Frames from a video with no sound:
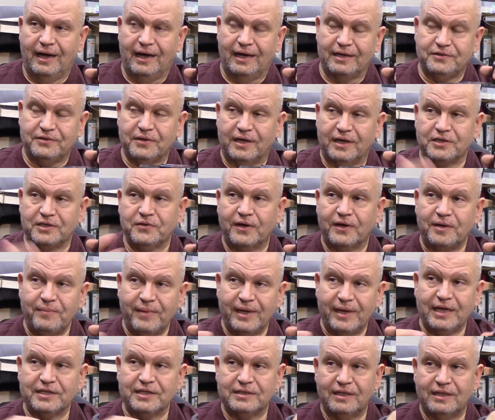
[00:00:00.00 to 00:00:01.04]
try to
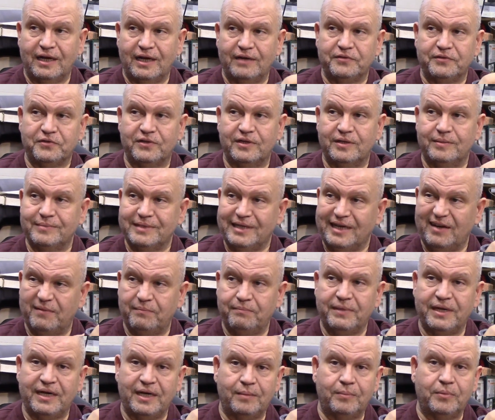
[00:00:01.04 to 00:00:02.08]
make his live streams. I haven't
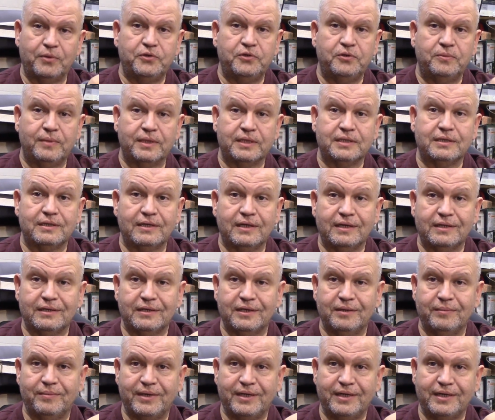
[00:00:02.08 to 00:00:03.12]
been able to much
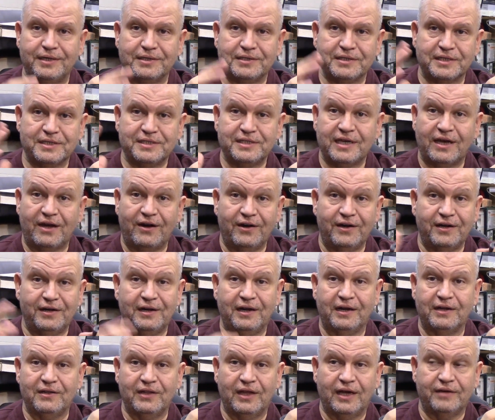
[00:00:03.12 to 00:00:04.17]
lately, but he does a Saturday
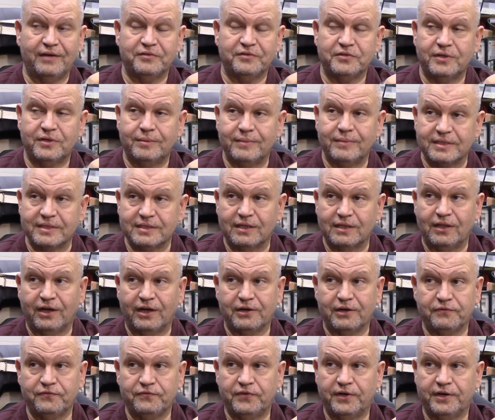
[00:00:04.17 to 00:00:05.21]
night live stream that's a lot
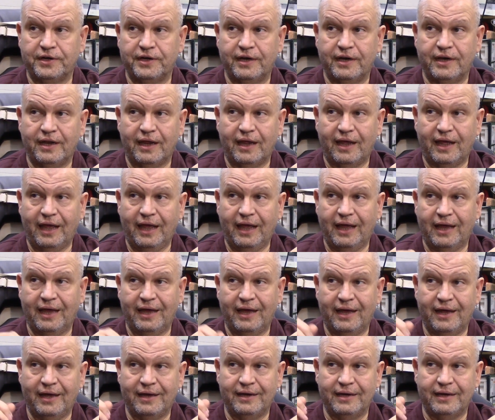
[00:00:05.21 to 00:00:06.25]
of fun,
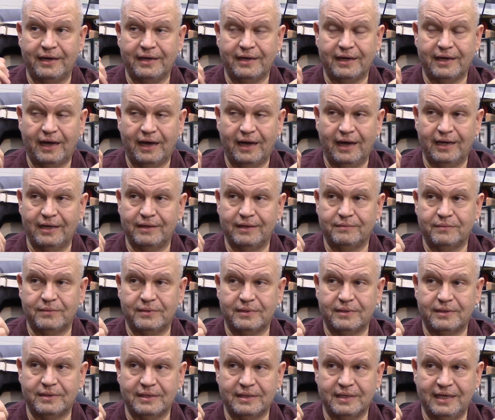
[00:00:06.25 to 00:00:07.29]
and I
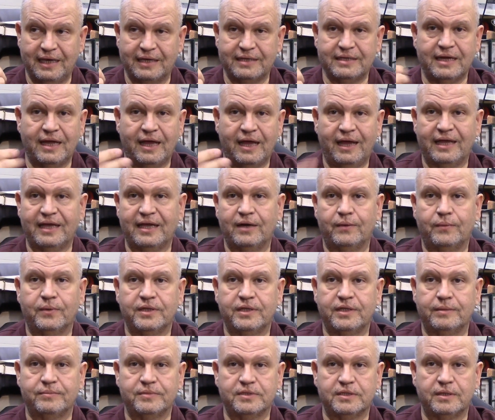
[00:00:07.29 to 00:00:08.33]
get to hang out with
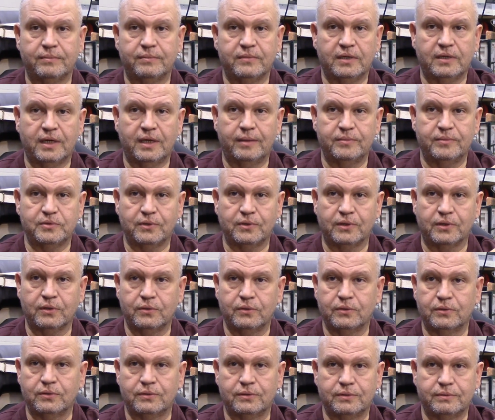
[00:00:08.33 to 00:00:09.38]
him sometimes on
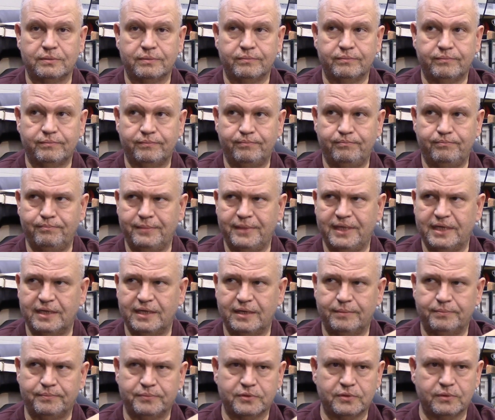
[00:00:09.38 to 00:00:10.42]
Google
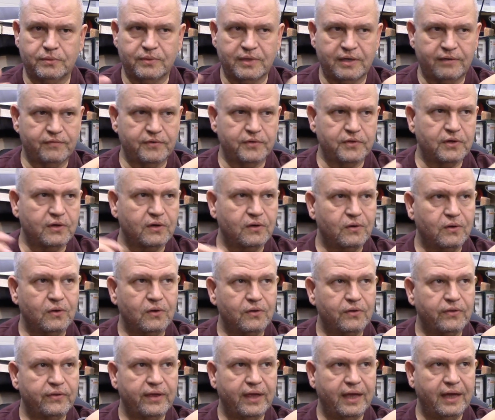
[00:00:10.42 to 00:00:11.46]
Meetups or whatever they're
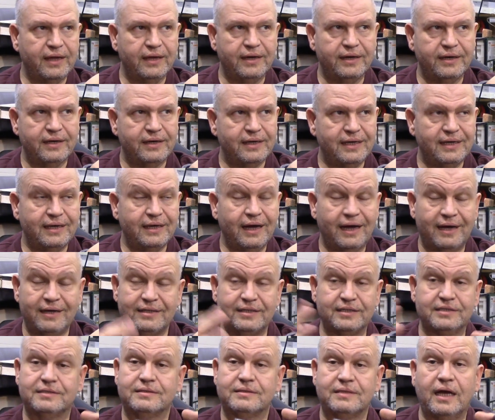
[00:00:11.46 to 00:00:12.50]
called, and I
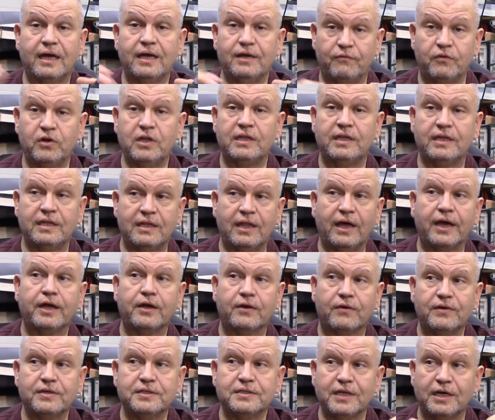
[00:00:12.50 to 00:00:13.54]
really like
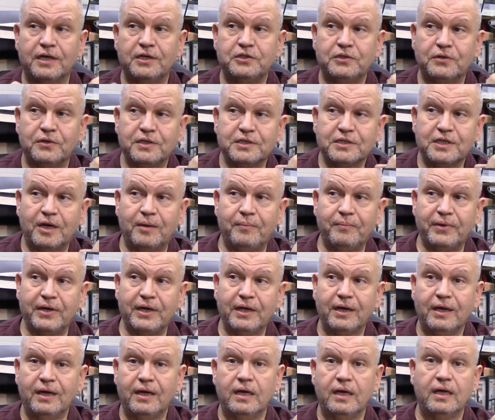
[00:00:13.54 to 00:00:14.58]
Chris. I enjoy his company,
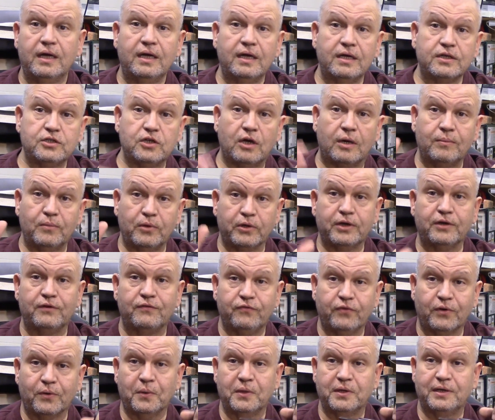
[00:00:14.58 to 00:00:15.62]
so I'm looking
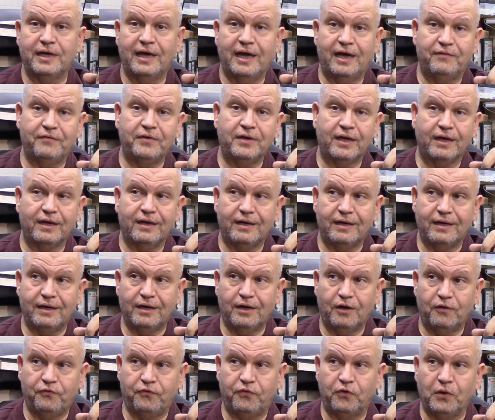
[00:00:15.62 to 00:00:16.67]
forward to having
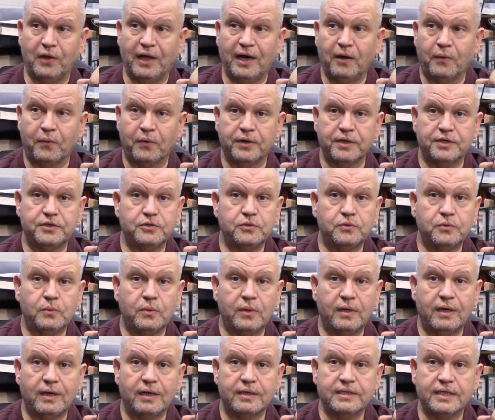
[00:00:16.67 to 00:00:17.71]
a full hour
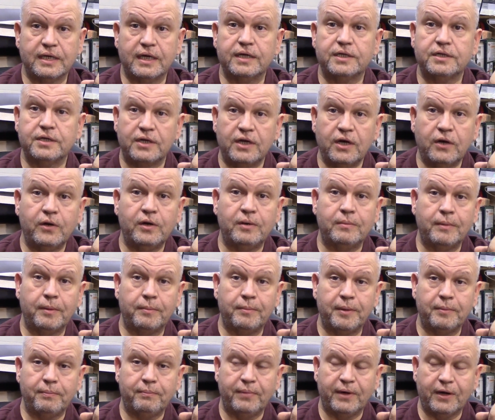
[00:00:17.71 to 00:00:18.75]
to get to know him a
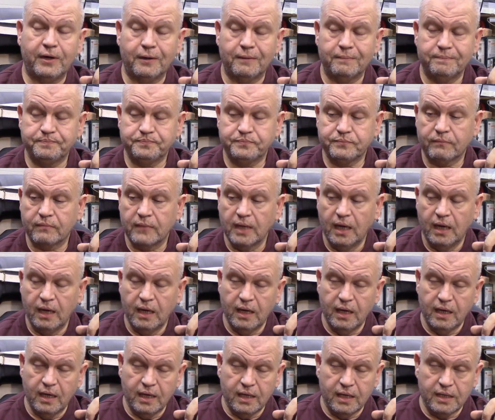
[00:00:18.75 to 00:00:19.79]
bit better.
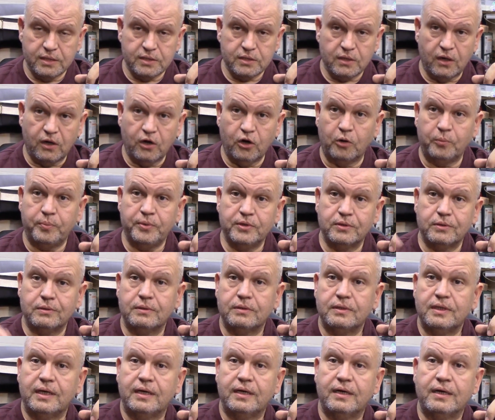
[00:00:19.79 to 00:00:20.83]
So I hope
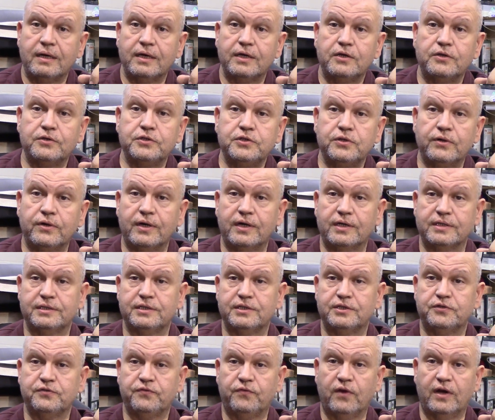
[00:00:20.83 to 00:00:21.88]
you'll join us
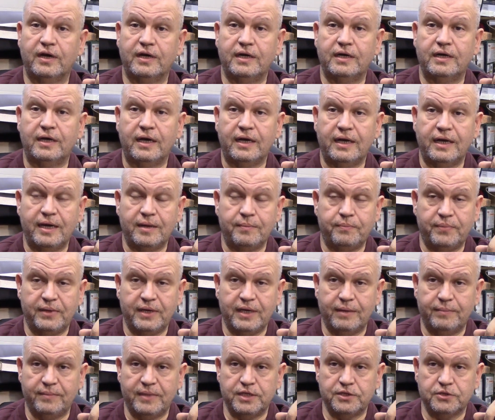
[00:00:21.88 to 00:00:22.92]
this Friday night, 8
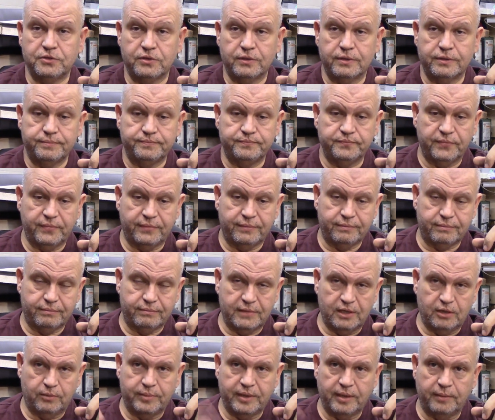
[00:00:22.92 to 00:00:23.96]
p.m. Eastern.
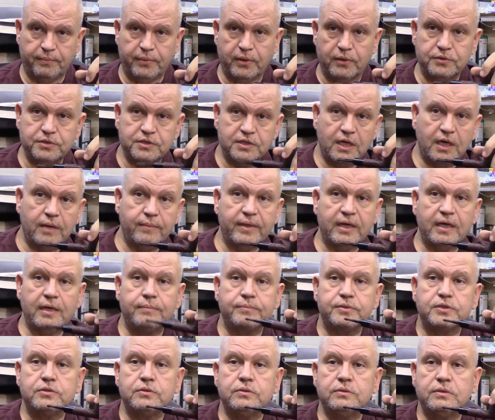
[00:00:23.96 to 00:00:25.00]
There'll be a post coming
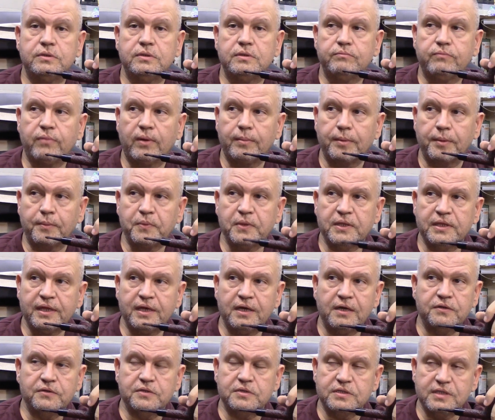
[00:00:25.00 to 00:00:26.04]
up soon, probably
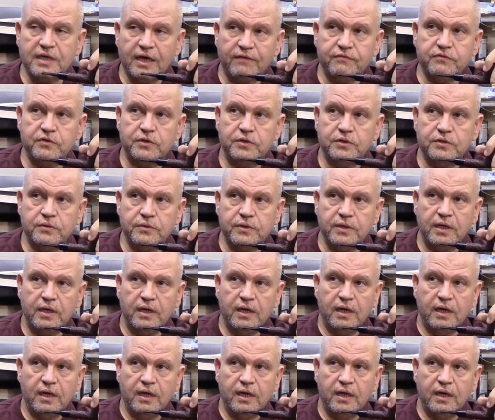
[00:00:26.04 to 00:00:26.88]
later this afternoon,